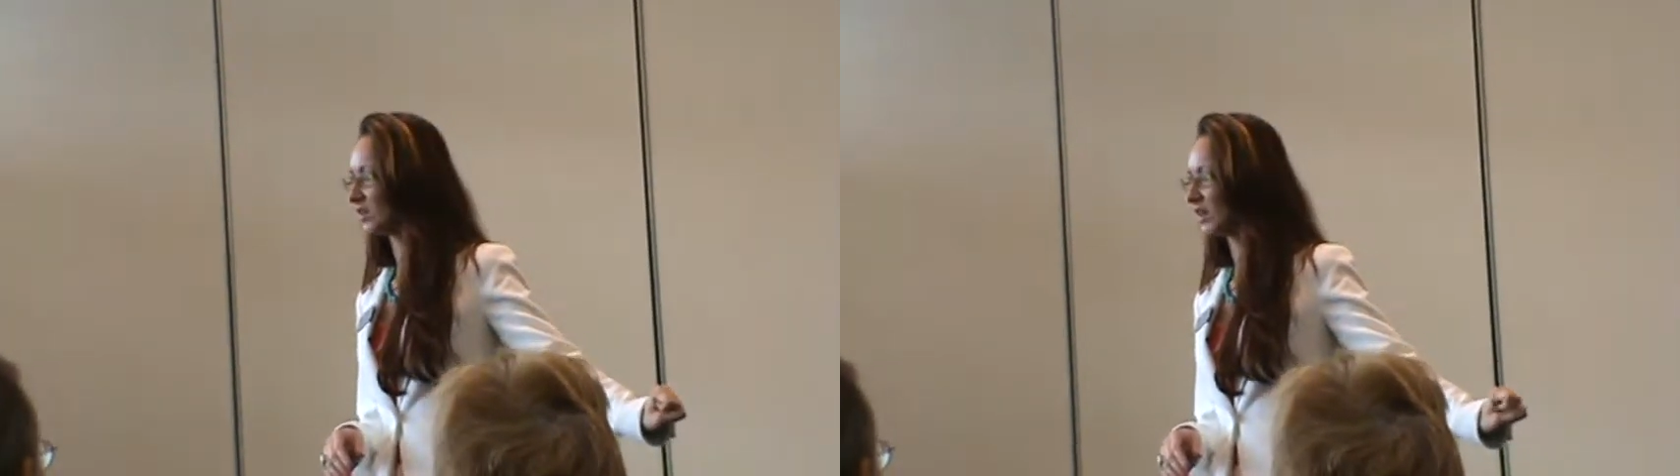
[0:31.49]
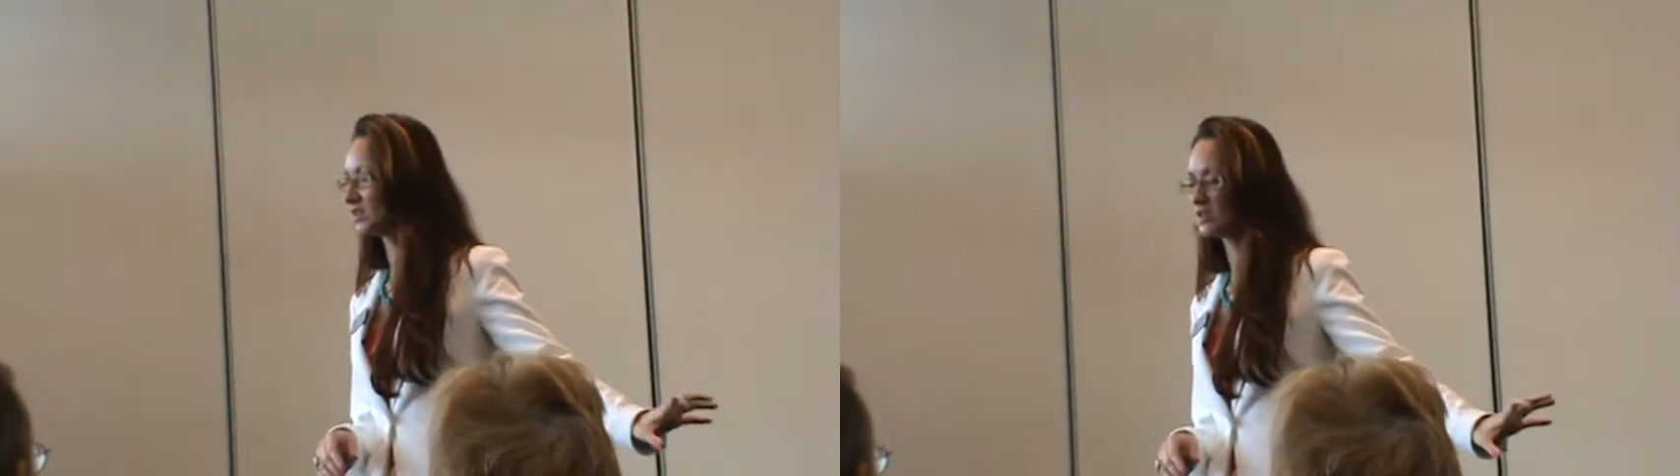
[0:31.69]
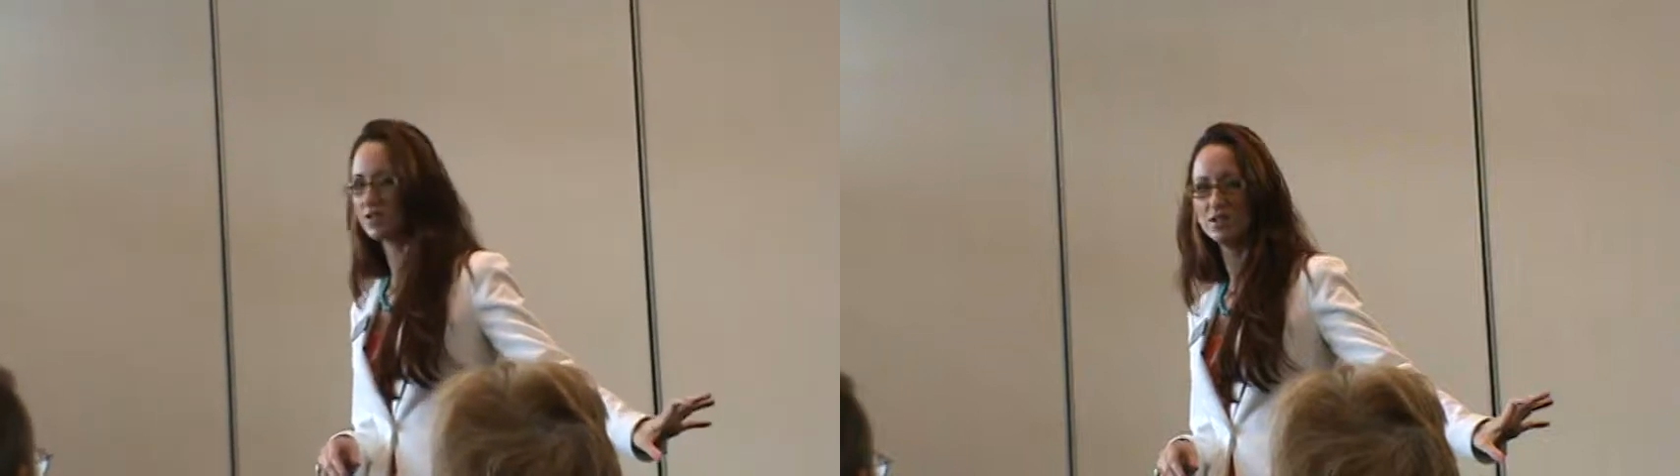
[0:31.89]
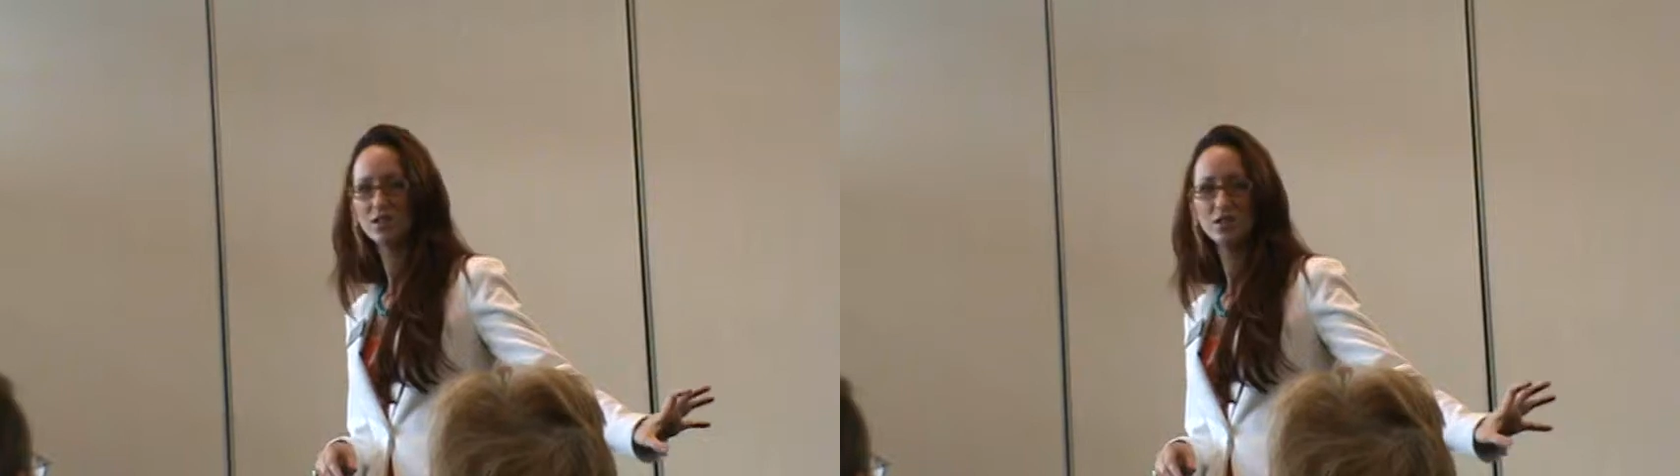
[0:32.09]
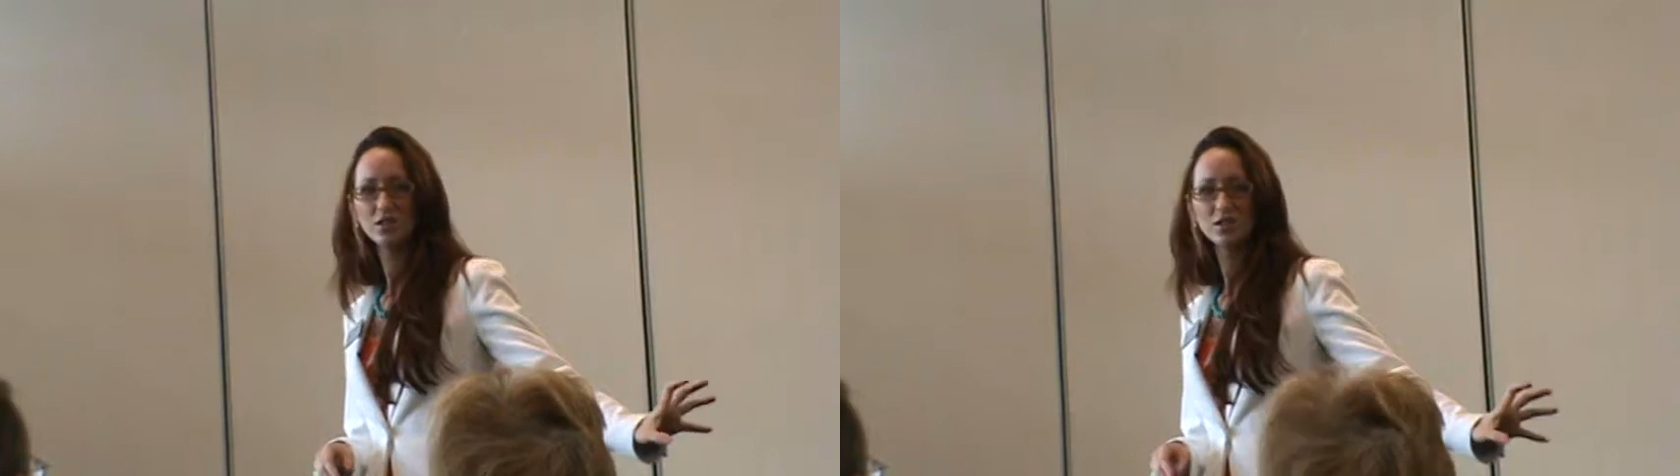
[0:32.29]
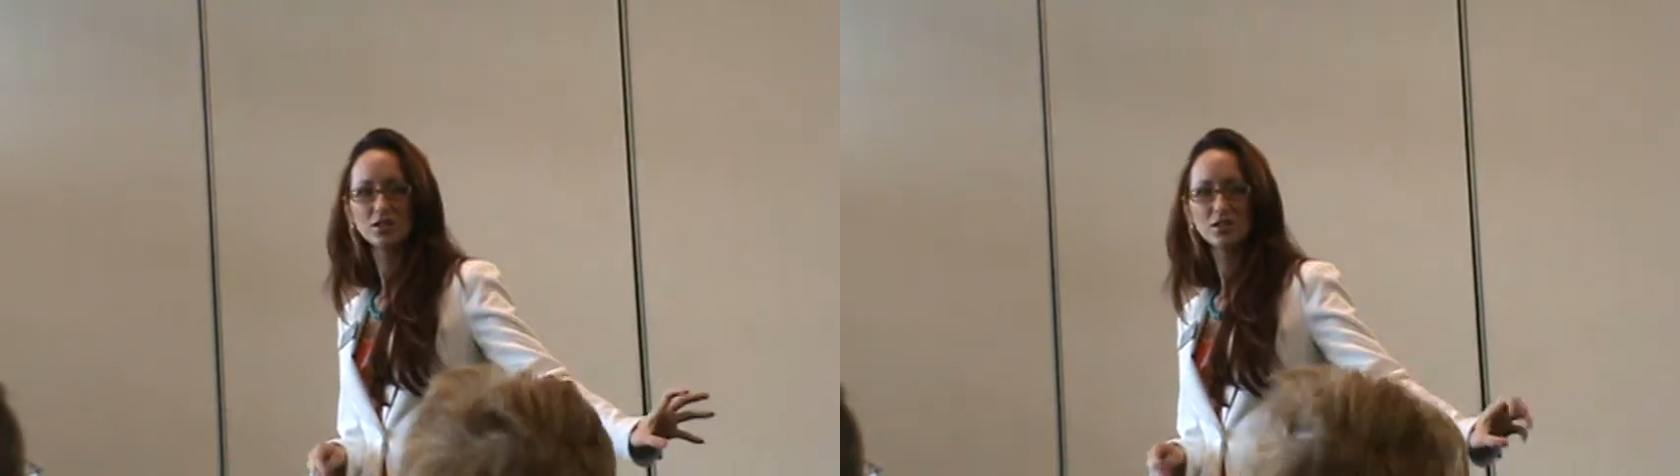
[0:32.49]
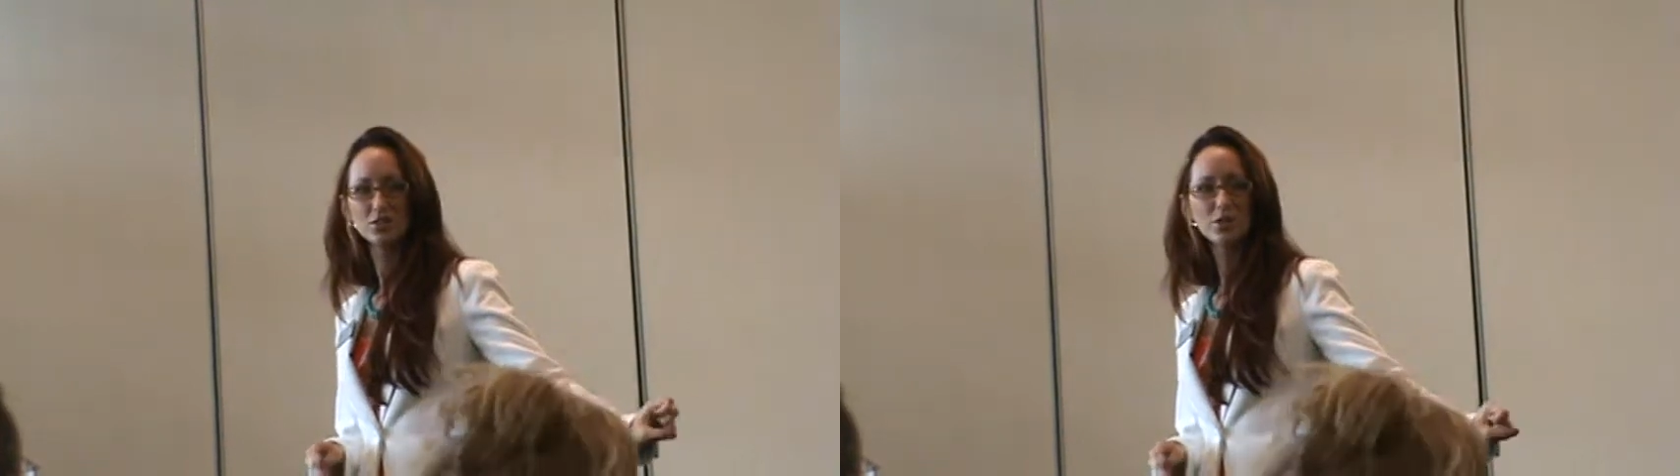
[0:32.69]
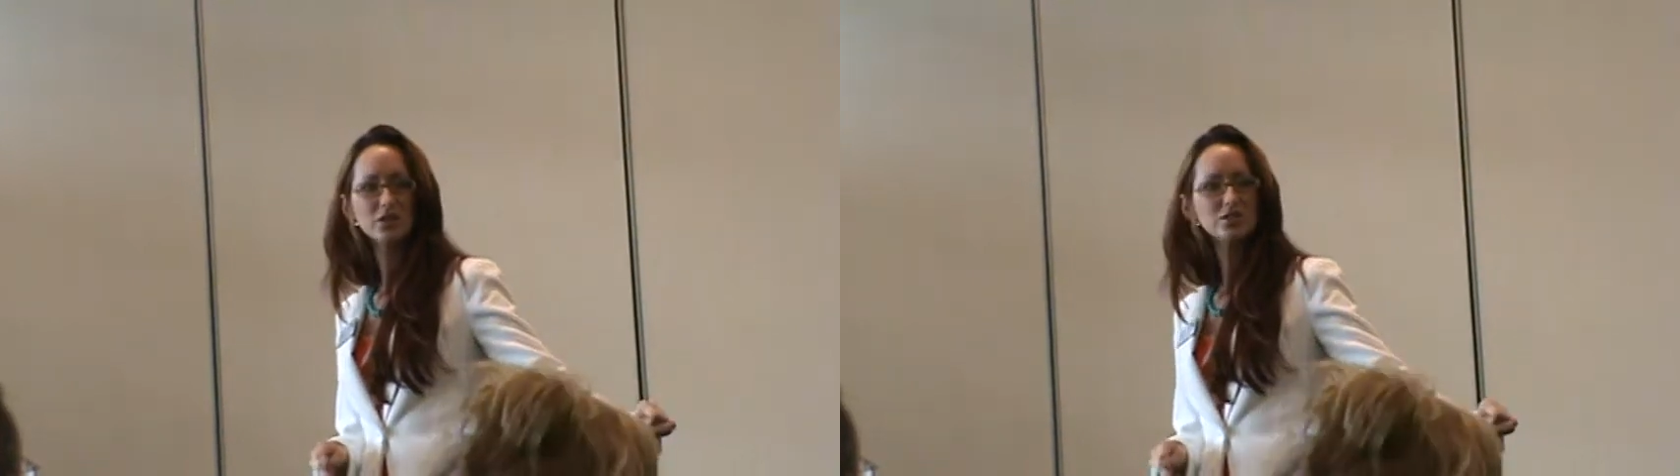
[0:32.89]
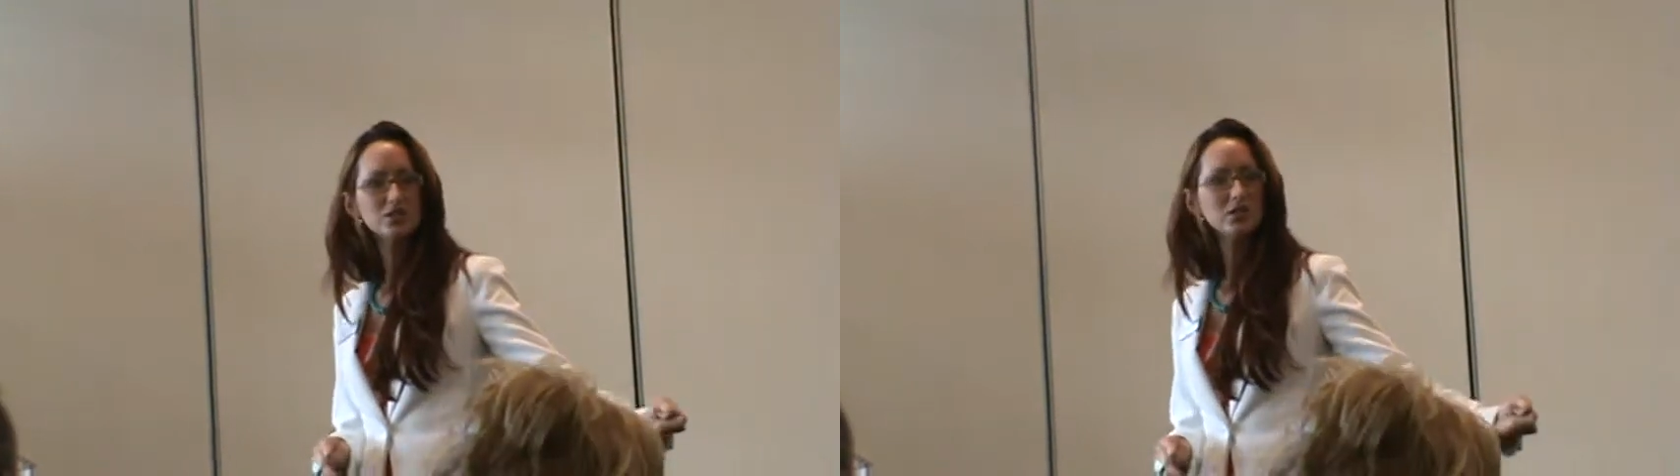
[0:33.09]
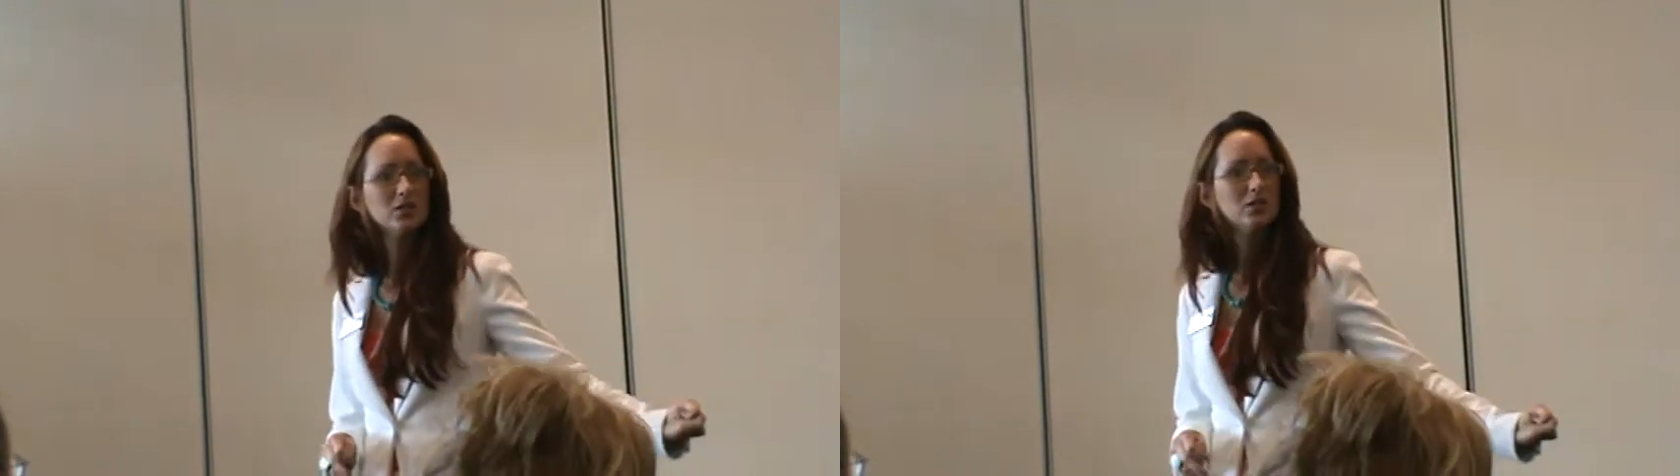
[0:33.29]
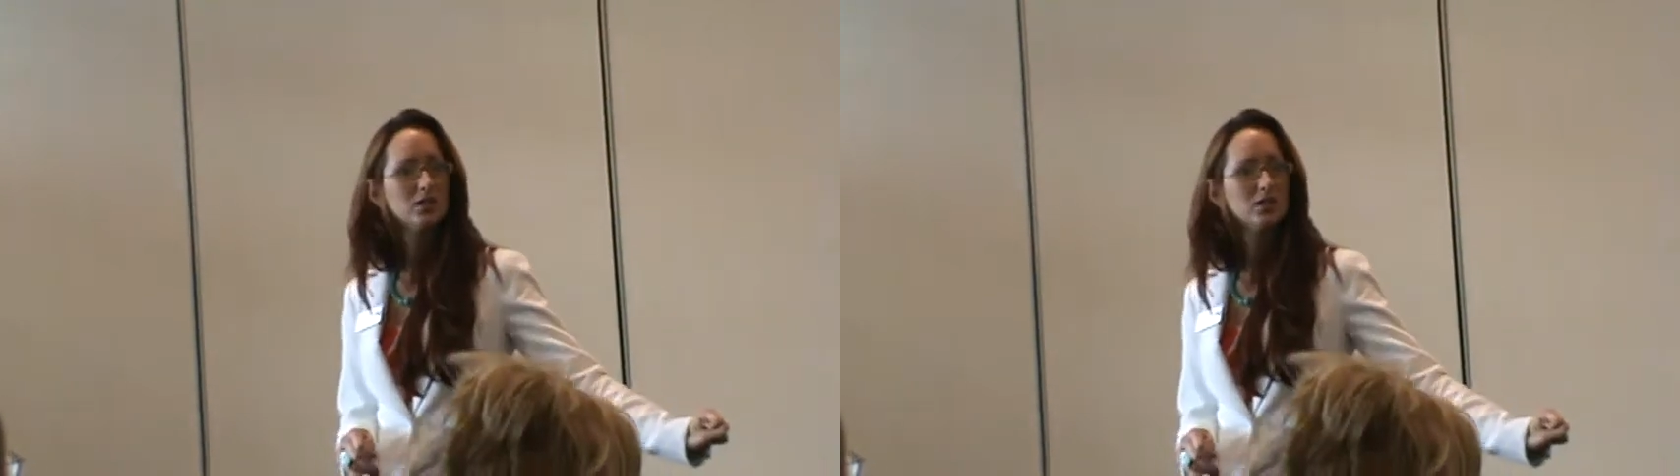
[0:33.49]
Answer to your question?